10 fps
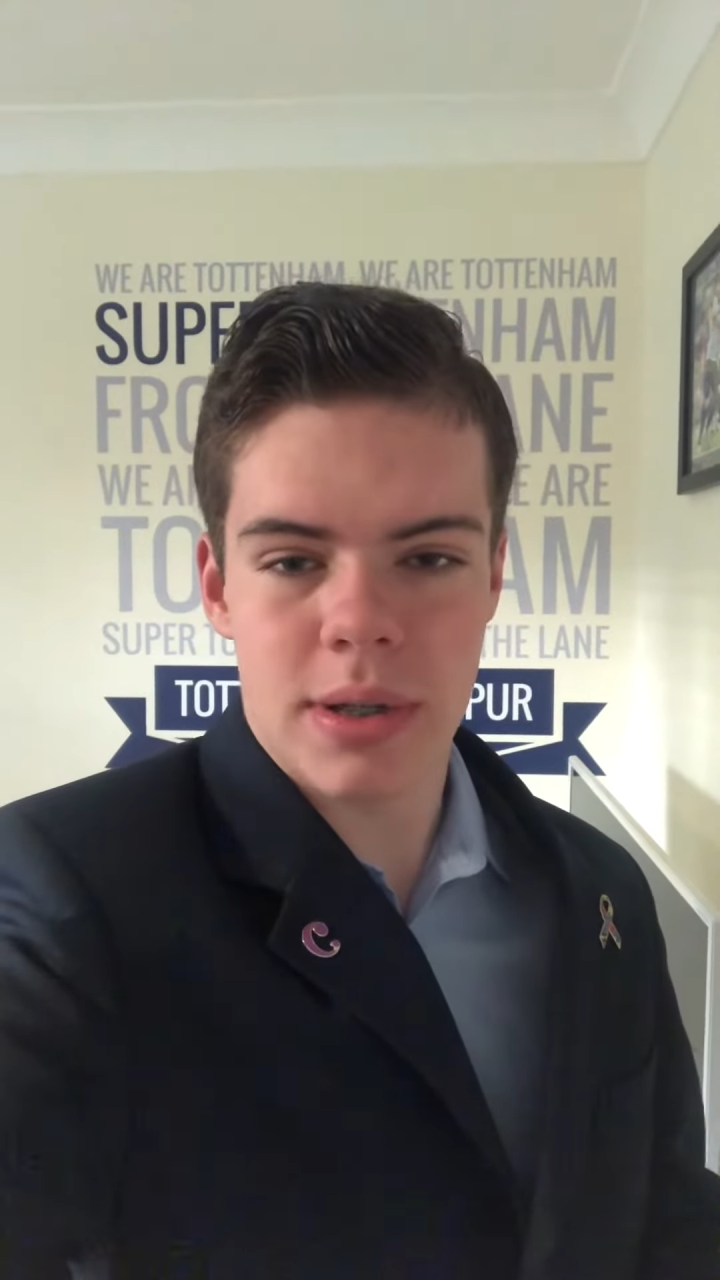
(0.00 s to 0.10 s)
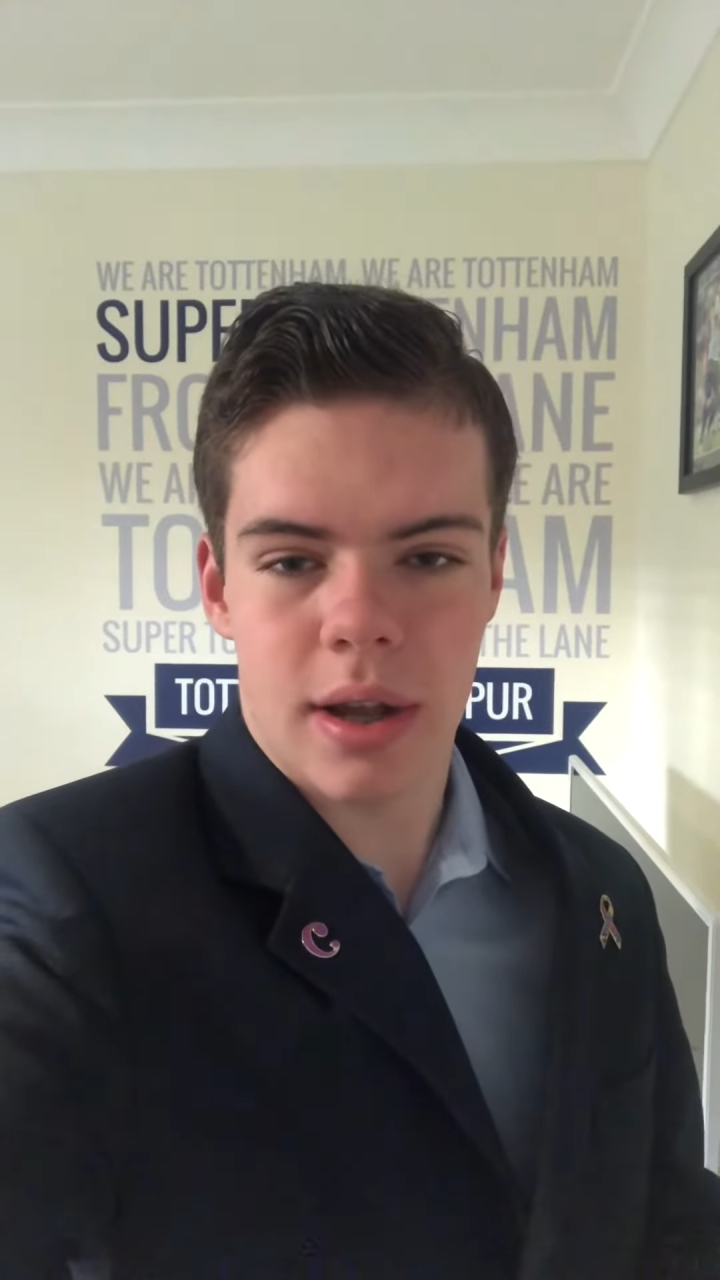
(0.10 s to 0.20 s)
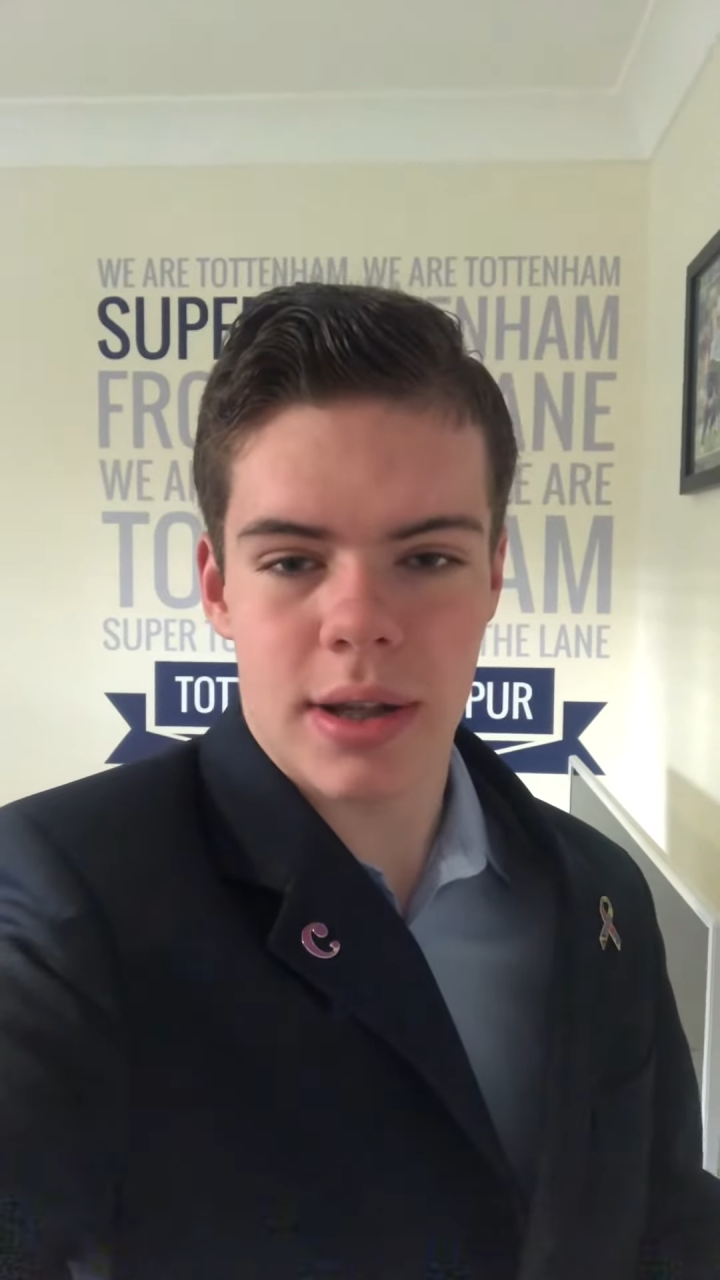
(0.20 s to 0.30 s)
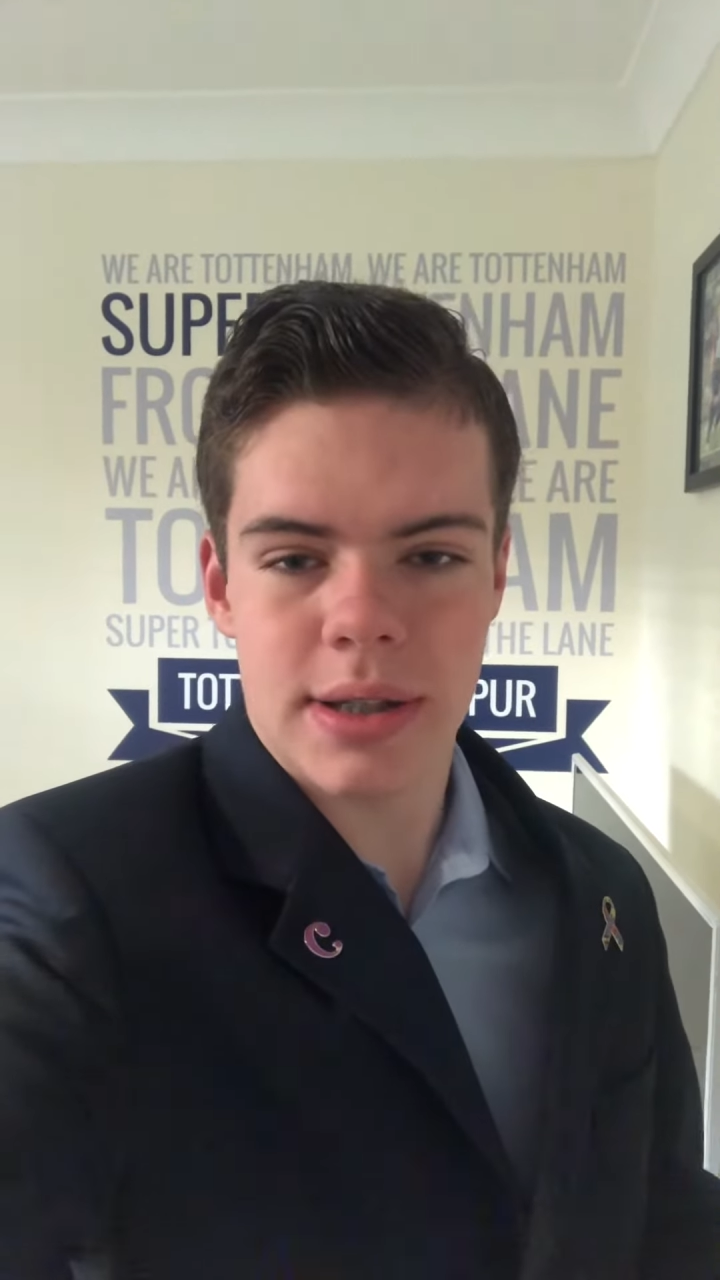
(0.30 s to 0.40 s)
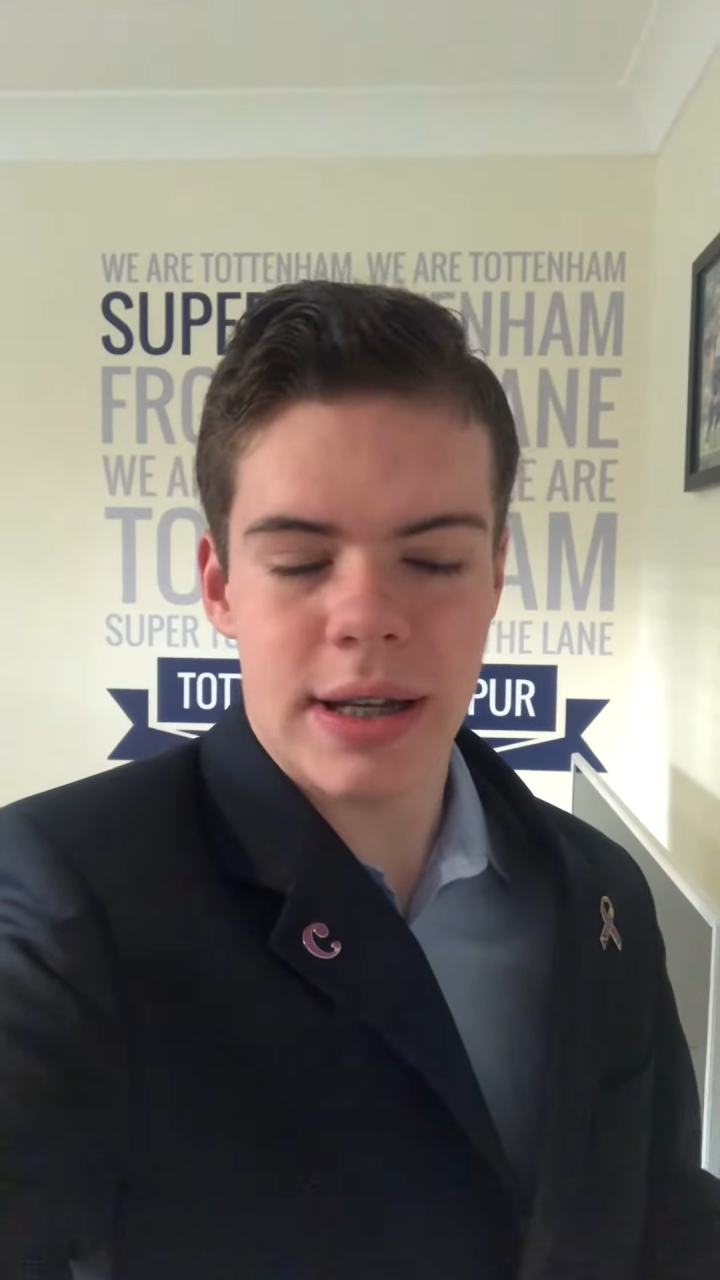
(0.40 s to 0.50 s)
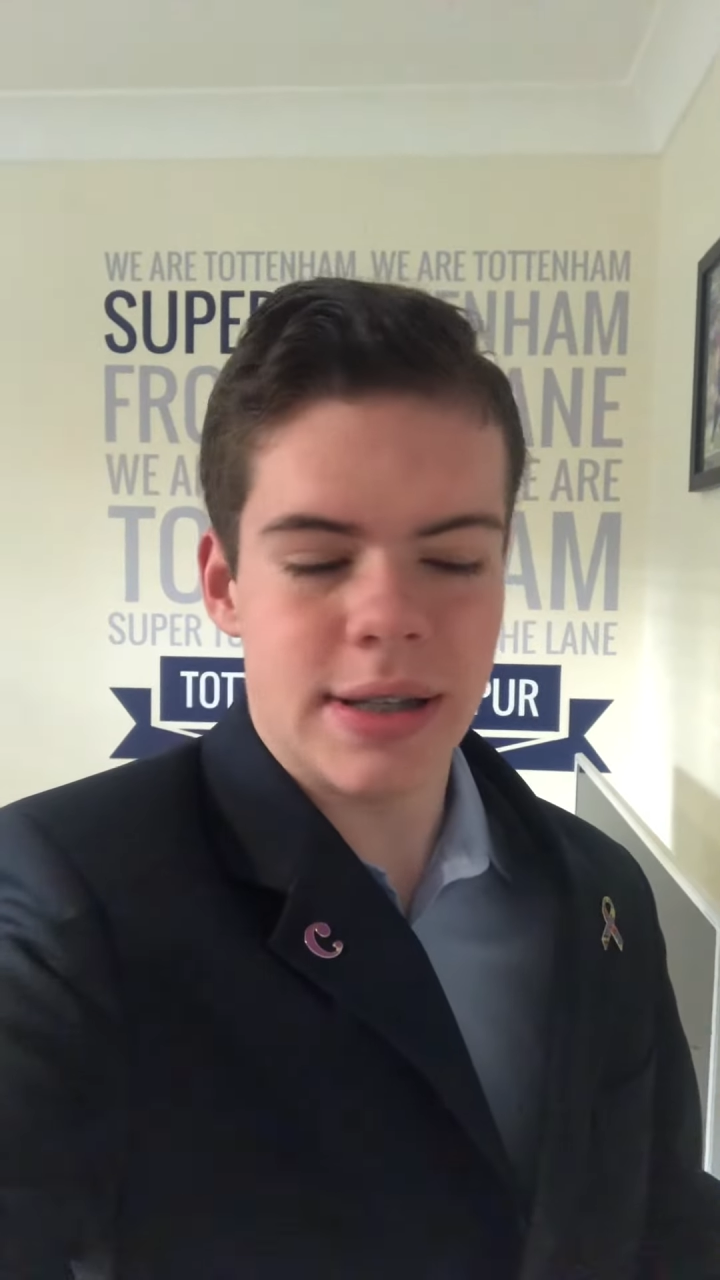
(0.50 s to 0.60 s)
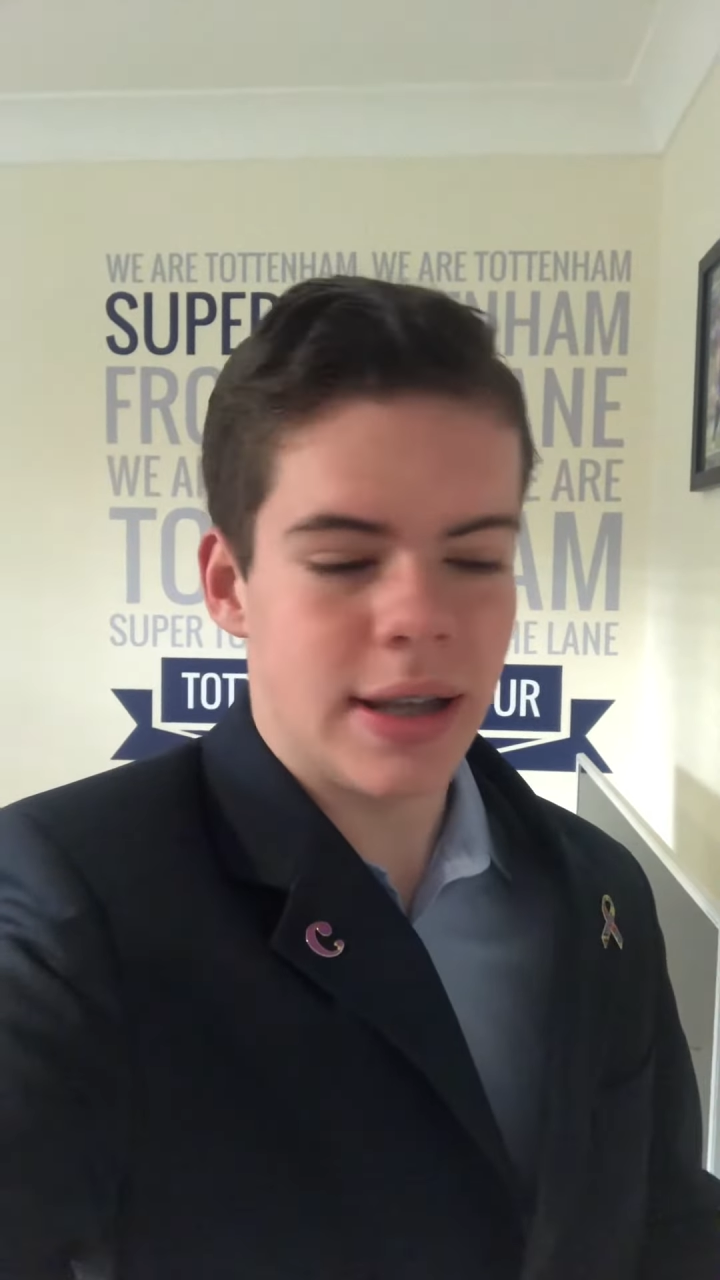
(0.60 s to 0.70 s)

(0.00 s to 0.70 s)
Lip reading: last season,